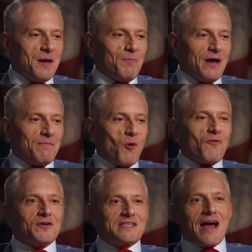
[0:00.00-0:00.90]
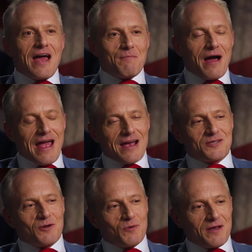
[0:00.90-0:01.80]
But over time, I
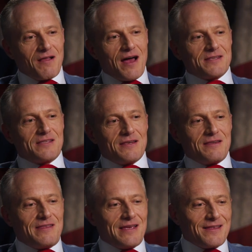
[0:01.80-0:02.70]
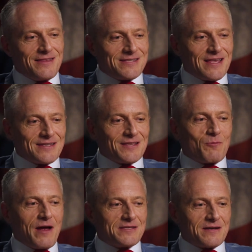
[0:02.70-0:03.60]
actually realized that taking these things in the
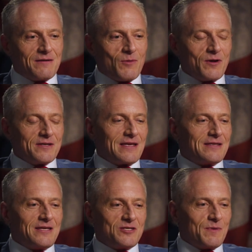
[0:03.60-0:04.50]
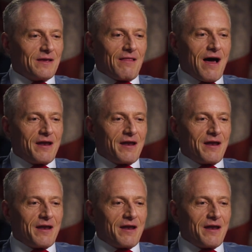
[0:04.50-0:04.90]
right ceremonies, they teach me a lot